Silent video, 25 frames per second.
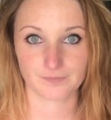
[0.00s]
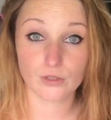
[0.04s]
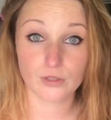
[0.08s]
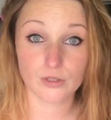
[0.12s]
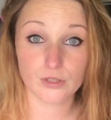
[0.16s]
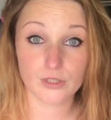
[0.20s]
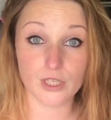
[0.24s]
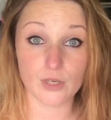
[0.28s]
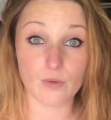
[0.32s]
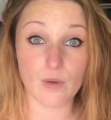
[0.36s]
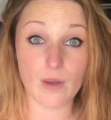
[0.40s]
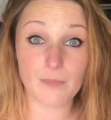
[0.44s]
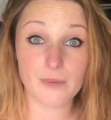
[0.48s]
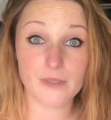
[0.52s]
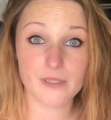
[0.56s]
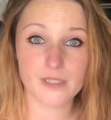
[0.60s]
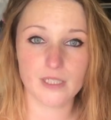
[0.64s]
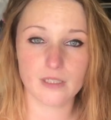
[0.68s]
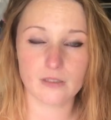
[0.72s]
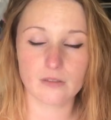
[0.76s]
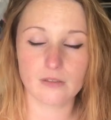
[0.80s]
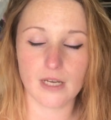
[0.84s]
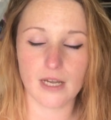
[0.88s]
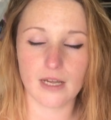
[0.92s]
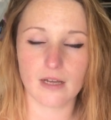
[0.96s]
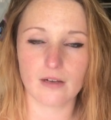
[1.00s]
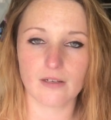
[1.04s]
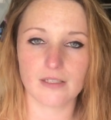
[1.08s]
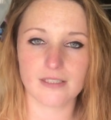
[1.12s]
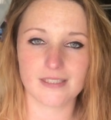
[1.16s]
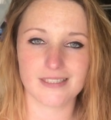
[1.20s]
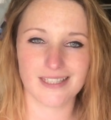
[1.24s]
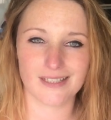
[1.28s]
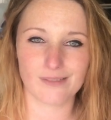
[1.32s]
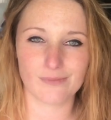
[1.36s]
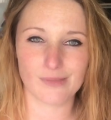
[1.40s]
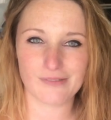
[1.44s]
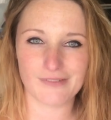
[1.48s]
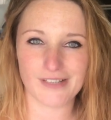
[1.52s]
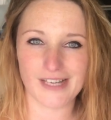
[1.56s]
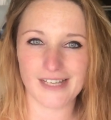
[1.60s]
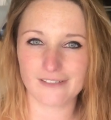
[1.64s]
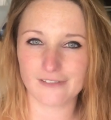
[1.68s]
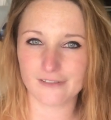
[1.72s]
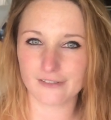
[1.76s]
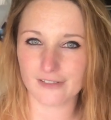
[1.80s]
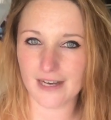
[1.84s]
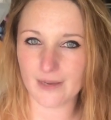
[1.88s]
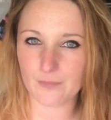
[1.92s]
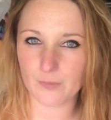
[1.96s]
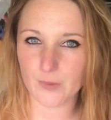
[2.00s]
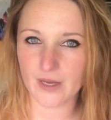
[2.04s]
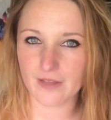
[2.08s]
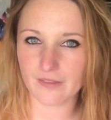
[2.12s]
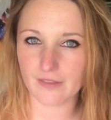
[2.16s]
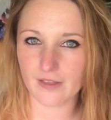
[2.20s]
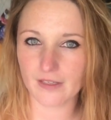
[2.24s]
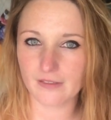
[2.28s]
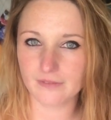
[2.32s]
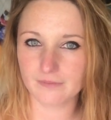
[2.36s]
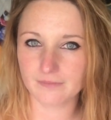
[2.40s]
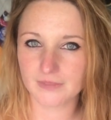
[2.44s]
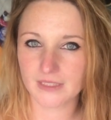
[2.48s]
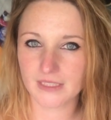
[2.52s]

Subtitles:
So up until now I said we've had crap weather.